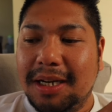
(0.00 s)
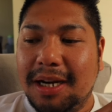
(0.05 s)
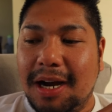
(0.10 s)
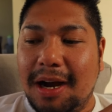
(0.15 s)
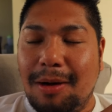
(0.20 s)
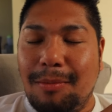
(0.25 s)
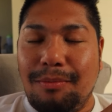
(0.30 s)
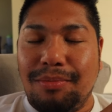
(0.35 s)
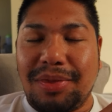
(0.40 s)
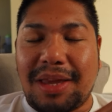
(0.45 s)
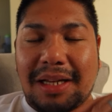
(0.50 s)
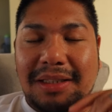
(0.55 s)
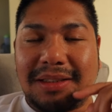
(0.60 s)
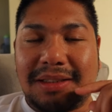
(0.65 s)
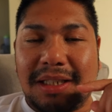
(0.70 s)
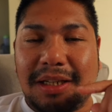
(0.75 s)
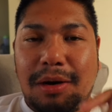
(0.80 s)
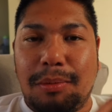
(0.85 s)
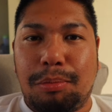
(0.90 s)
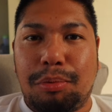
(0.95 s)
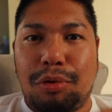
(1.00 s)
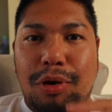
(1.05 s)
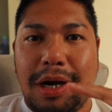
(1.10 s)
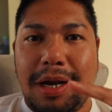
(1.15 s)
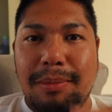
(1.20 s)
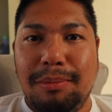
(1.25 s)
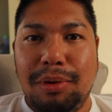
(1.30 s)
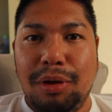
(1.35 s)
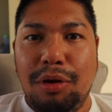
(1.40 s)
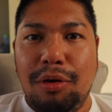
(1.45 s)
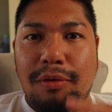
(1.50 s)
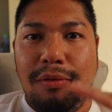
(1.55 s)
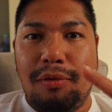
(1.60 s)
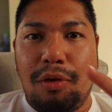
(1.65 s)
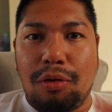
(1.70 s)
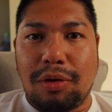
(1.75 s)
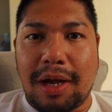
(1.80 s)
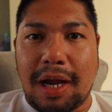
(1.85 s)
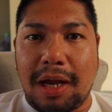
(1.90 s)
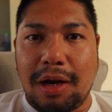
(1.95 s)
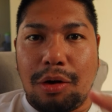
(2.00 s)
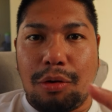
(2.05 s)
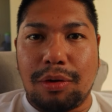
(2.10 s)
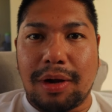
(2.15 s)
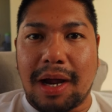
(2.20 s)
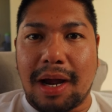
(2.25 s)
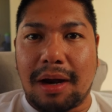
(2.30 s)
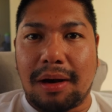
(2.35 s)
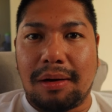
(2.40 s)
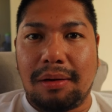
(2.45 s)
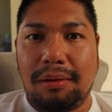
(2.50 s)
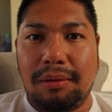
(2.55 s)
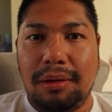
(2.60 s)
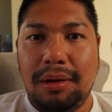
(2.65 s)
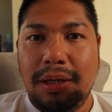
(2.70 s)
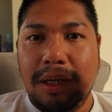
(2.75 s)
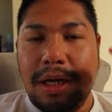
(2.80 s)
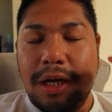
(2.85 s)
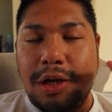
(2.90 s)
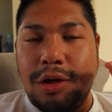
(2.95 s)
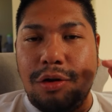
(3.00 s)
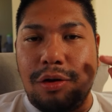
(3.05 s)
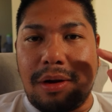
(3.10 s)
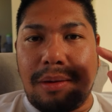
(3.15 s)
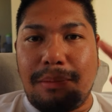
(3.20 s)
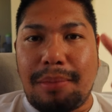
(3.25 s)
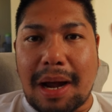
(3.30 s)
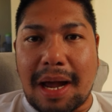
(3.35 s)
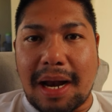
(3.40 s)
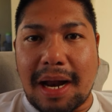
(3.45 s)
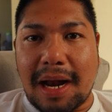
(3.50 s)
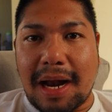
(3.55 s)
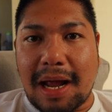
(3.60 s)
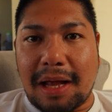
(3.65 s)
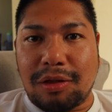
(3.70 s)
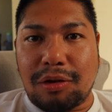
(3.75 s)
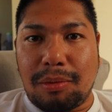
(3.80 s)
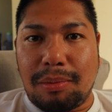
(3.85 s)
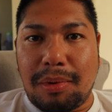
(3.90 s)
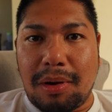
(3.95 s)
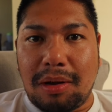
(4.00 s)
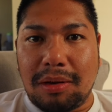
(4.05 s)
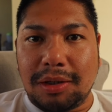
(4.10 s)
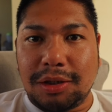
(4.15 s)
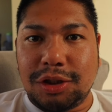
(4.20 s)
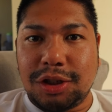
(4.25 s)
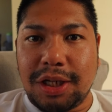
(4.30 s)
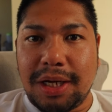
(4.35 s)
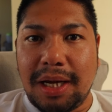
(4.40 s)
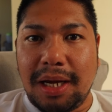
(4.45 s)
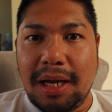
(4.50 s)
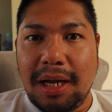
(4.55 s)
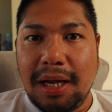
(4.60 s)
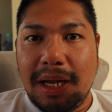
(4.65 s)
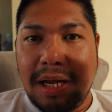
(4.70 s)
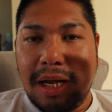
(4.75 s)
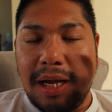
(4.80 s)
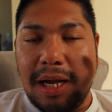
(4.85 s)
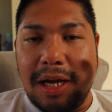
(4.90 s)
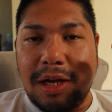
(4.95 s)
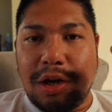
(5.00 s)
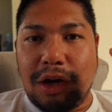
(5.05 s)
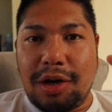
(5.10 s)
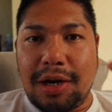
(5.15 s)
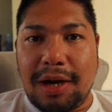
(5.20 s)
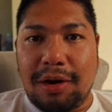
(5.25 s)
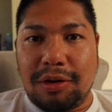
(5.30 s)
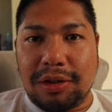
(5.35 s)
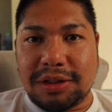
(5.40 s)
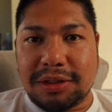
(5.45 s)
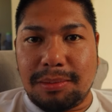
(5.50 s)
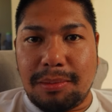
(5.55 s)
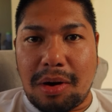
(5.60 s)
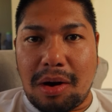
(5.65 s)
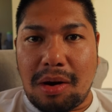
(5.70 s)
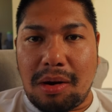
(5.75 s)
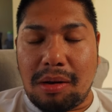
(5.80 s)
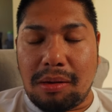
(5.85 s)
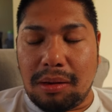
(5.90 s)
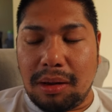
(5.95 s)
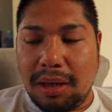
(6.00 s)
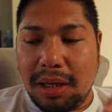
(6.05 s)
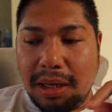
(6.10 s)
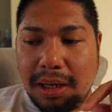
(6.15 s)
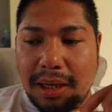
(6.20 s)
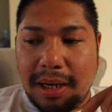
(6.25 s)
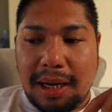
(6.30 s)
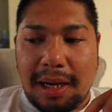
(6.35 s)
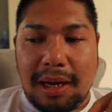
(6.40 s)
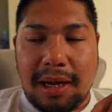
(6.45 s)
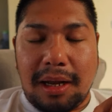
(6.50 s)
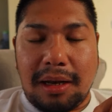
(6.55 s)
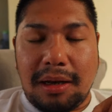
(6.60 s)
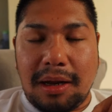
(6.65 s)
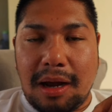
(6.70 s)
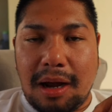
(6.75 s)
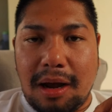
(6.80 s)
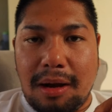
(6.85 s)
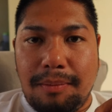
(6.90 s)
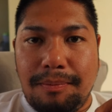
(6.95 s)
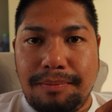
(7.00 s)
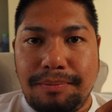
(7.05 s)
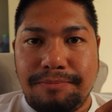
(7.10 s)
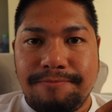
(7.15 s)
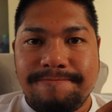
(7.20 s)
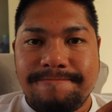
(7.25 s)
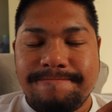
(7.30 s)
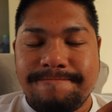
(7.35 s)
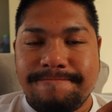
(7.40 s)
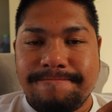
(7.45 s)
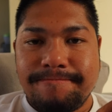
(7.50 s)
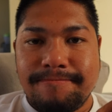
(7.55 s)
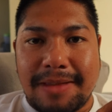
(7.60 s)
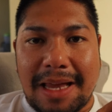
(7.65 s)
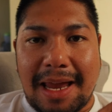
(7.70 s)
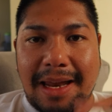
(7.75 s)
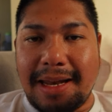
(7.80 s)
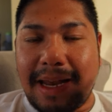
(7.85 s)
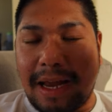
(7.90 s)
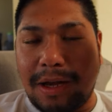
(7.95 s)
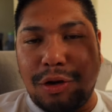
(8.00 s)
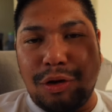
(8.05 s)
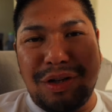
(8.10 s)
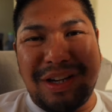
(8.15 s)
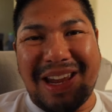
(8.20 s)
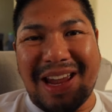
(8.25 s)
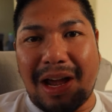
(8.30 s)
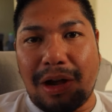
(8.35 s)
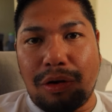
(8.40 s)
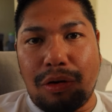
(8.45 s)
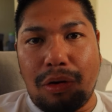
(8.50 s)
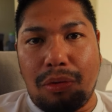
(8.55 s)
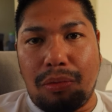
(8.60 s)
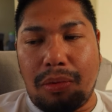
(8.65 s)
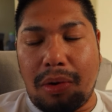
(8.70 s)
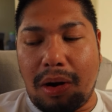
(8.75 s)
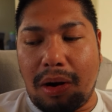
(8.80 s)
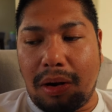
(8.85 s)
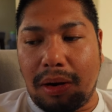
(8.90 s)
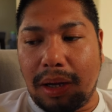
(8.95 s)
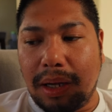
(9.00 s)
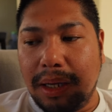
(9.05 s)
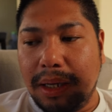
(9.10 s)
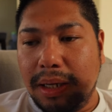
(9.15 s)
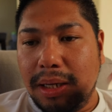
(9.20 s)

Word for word: Um, that's the Capri Blue Volcano Candle. You can buy it at Anthropologie, at your nearest mall, and um, and yeah, you can't go wrong.